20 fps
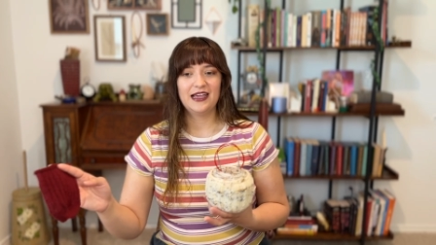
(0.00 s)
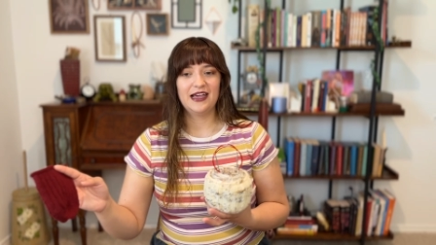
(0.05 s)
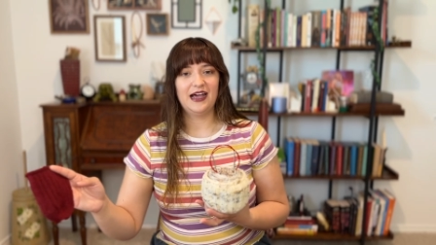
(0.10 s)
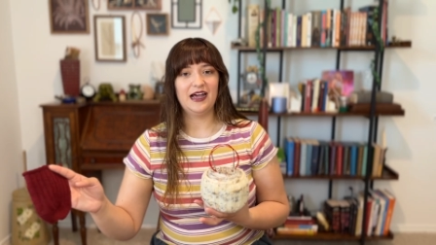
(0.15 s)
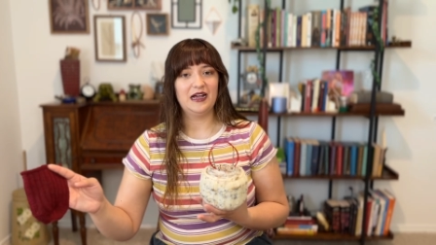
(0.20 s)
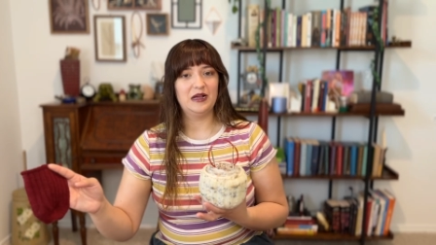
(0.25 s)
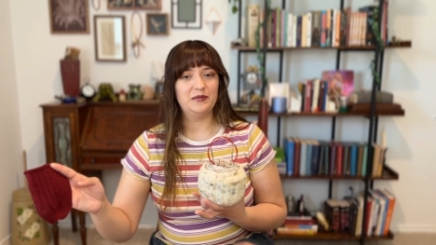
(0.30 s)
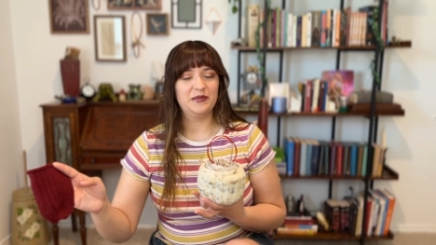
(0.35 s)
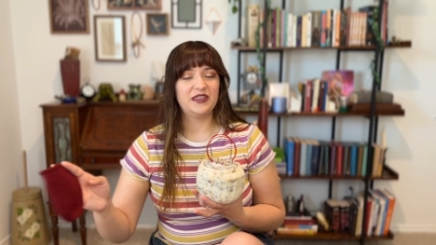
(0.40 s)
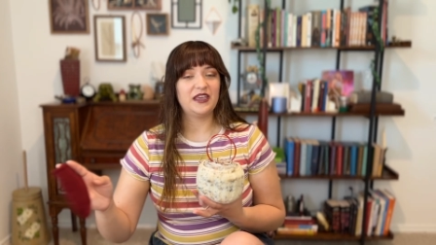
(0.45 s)

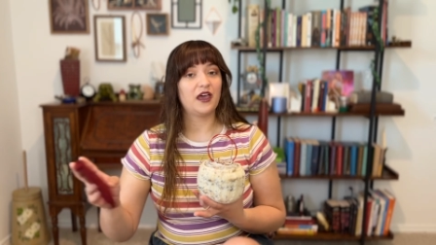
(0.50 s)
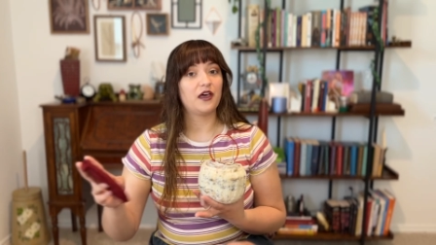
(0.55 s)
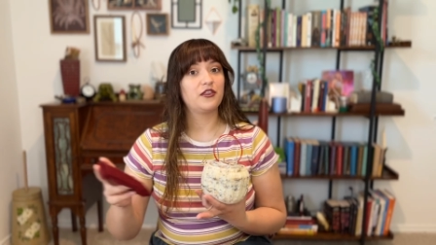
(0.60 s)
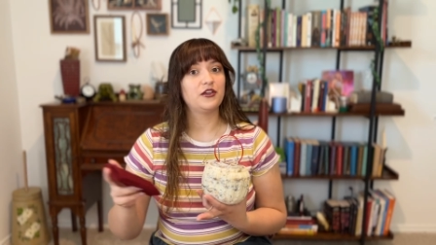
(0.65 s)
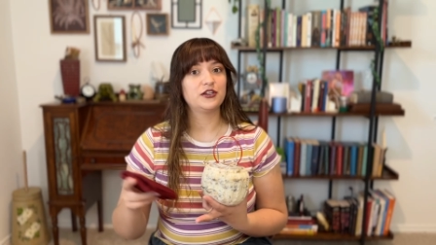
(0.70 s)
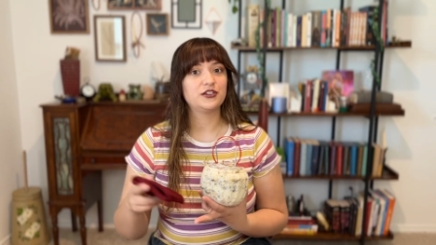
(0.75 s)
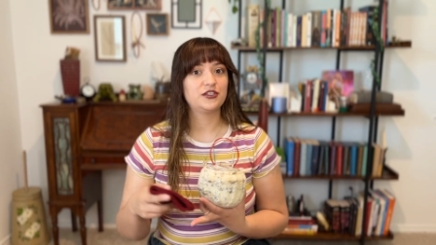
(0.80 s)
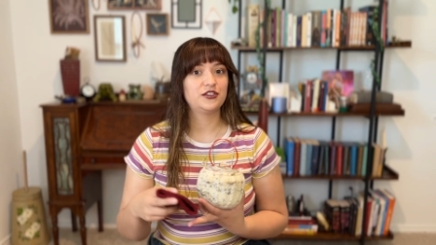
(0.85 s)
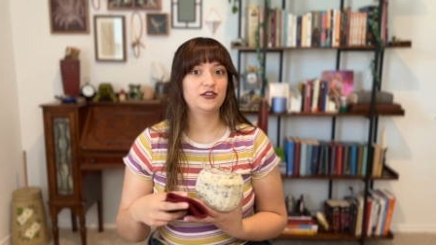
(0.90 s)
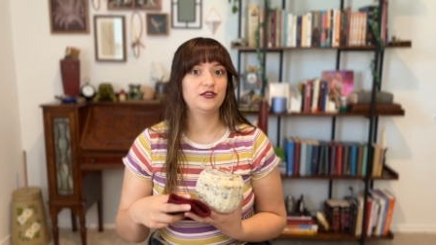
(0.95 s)
The
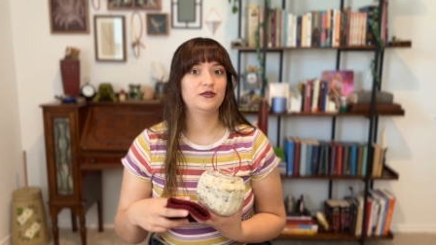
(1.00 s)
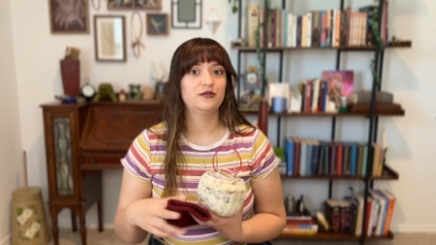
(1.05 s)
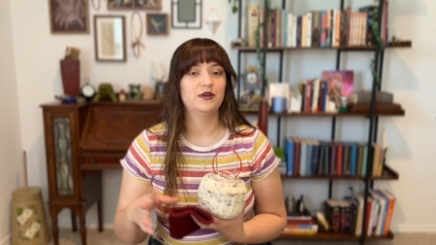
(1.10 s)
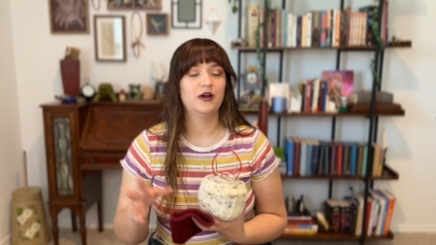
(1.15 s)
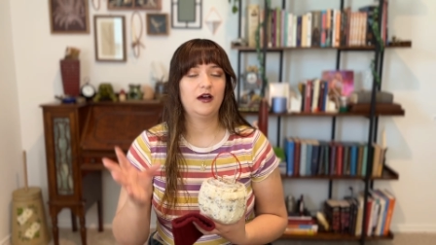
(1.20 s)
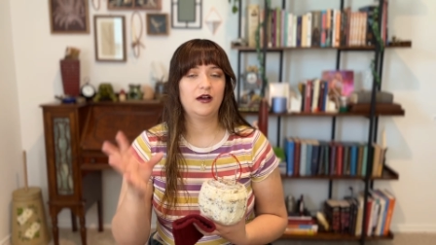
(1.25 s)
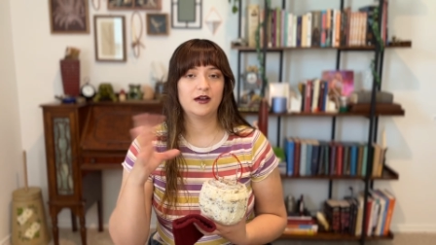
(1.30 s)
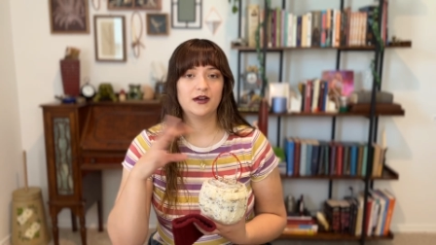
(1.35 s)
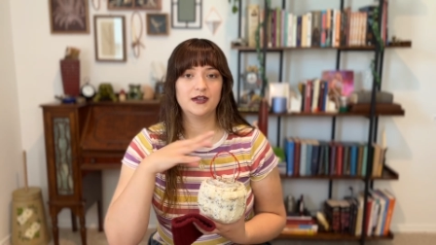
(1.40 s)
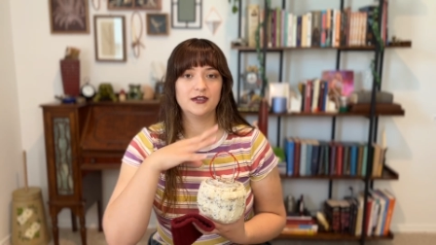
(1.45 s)
other two
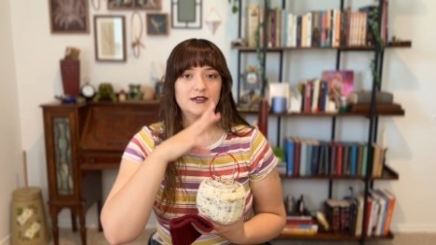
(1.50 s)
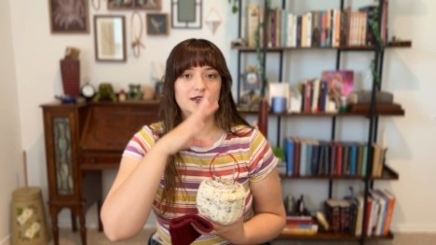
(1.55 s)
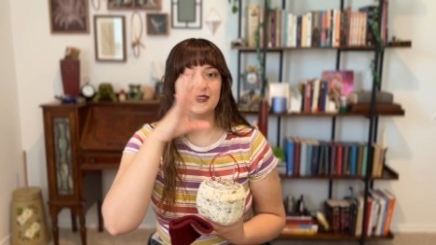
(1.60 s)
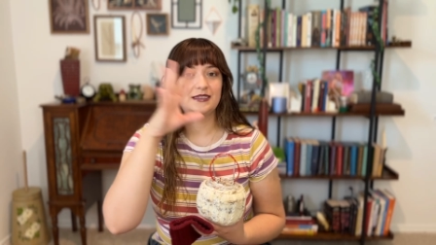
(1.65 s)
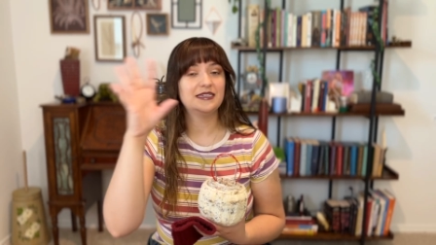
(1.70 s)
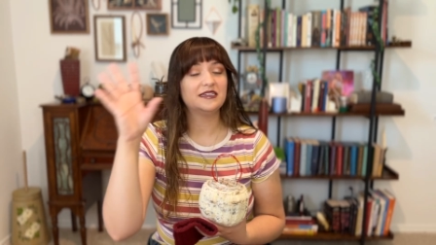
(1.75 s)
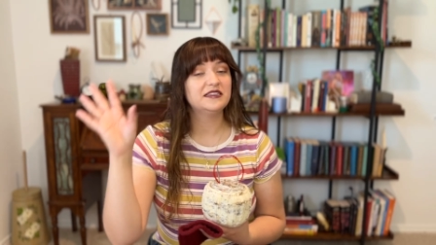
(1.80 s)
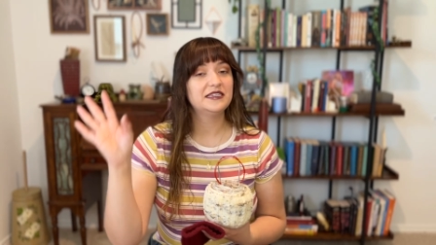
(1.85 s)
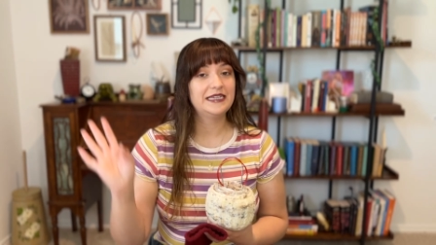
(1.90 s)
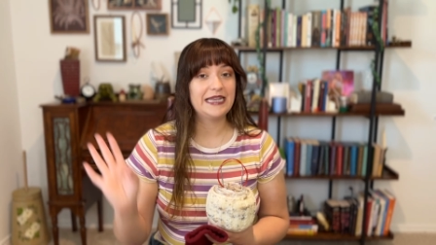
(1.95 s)
are
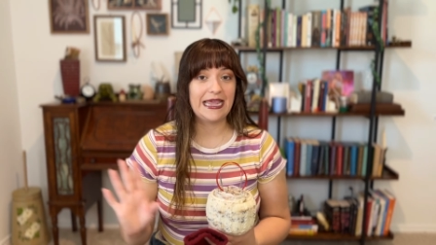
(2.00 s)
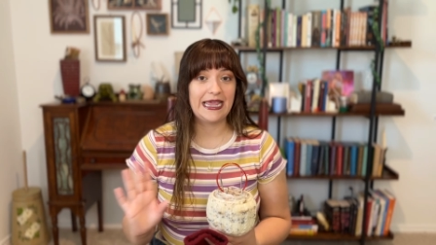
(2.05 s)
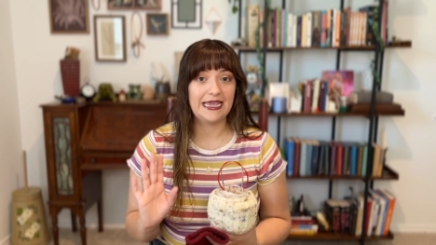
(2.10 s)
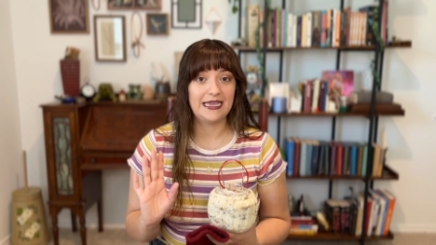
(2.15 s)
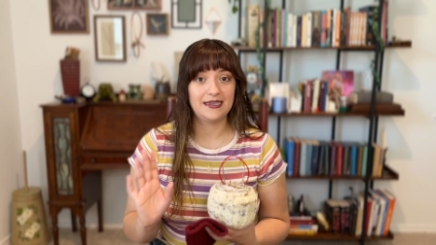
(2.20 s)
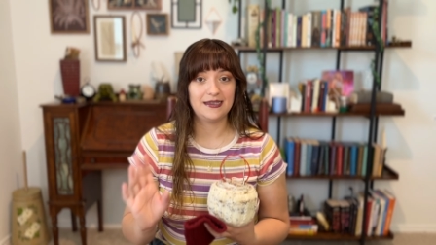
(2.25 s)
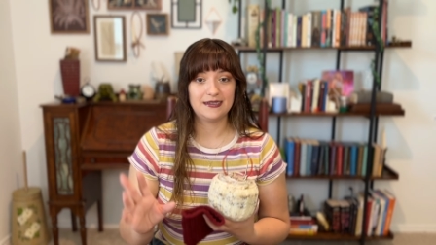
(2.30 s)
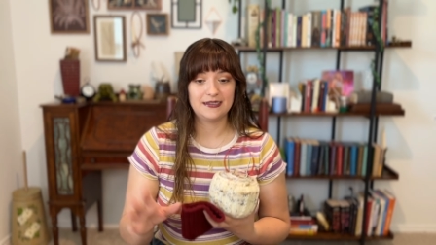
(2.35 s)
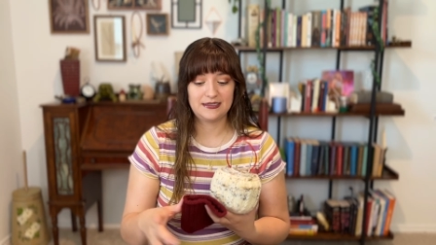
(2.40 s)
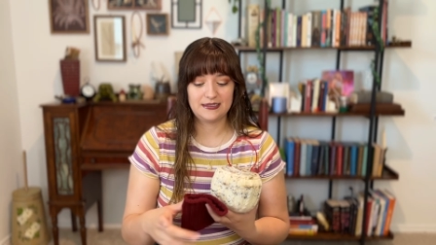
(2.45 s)
still in
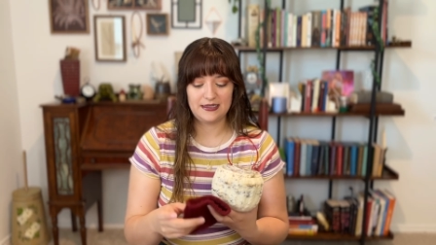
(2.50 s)
hanks,